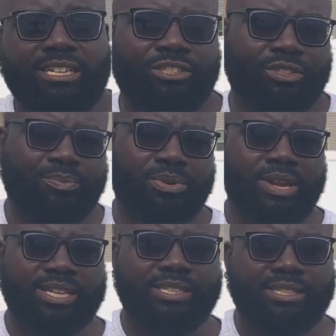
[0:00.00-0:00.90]
of
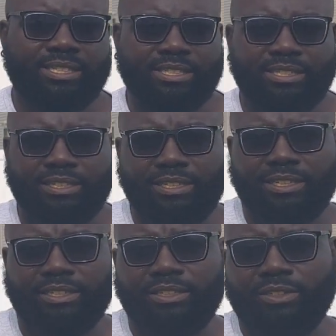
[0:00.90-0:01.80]
suppress
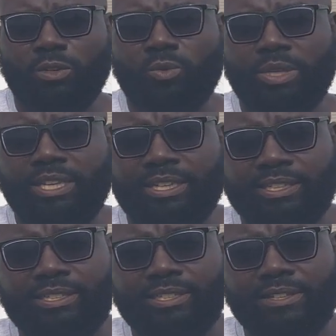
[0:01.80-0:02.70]
the
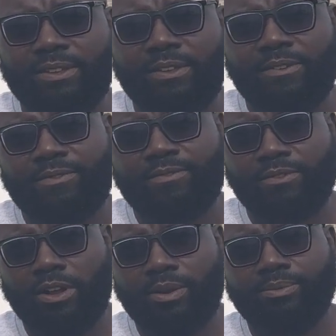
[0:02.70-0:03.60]
weeds from